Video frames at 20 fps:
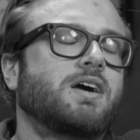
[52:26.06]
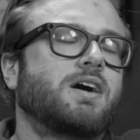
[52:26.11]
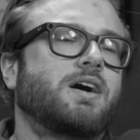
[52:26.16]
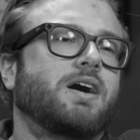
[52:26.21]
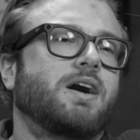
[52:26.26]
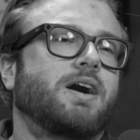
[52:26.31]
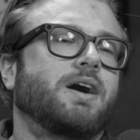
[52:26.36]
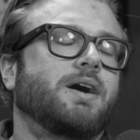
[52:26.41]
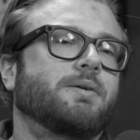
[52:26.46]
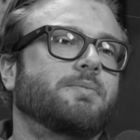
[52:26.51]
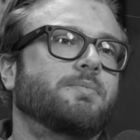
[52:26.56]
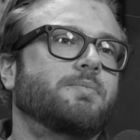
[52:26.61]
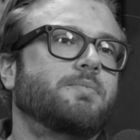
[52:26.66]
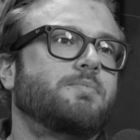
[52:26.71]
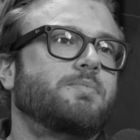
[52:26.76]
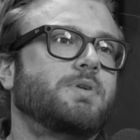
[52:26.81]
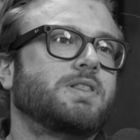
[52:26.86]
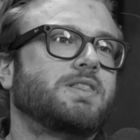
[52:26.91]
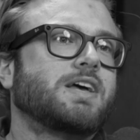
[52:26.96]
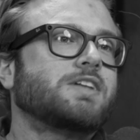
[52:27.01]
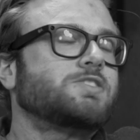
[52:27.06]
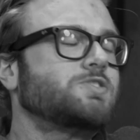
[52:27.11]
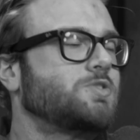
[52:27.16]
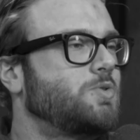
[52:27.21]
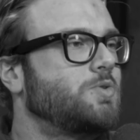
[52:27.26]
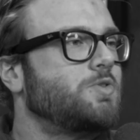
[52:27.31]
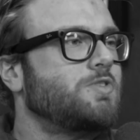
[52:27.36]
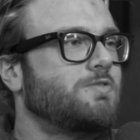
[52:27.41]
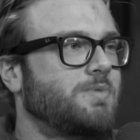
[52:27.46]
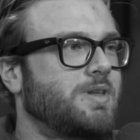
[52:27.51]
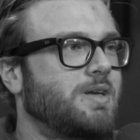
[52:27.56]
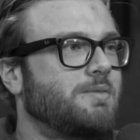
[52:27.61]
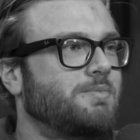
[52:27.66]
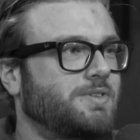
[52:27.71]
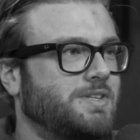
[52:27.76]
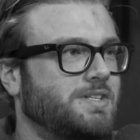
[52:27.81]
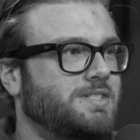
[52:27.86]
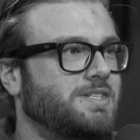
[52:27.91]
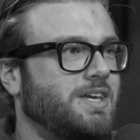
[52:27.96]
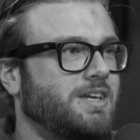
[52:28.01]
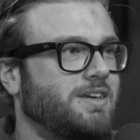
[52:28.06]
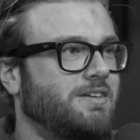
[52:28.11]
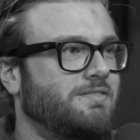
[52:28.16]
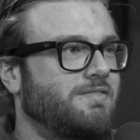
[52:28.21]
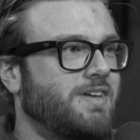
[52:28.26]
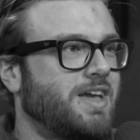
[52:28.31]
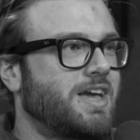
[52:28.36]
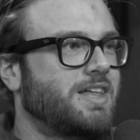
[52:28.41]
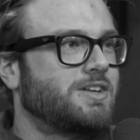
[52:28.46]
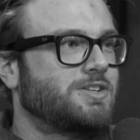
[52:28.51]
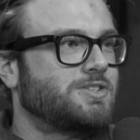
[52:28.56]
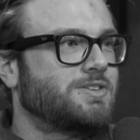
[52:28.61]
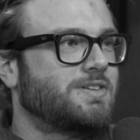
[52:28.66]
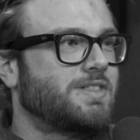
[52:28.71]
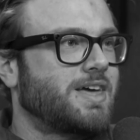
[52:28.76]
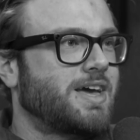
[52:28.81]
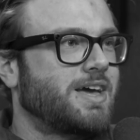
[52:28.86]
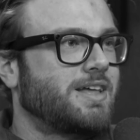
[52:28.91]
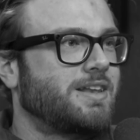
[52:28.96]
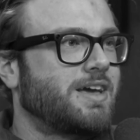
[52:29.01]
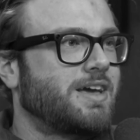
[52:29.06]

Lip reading: But that's cool. You've been able to take advantage of that.